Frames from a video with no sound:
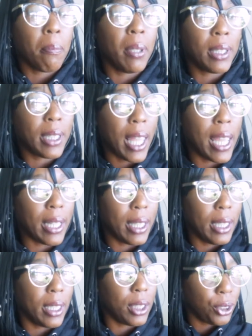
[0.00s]
but
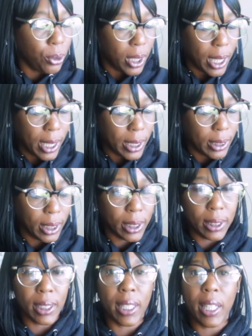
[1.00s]
that is, you guys,
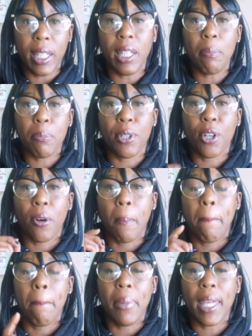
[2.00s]
is keep your
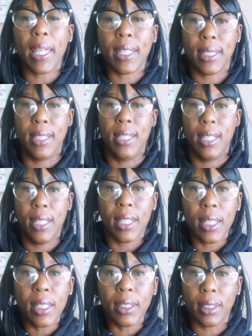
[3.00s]

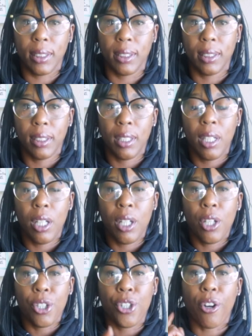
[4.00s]
business,
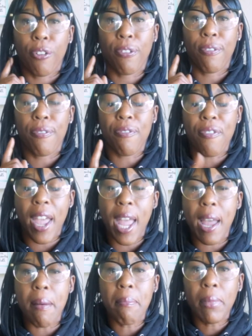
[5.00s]
your
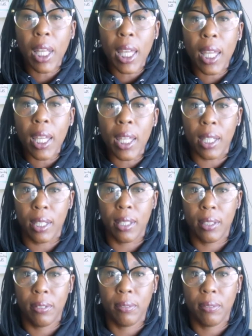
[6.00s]
family,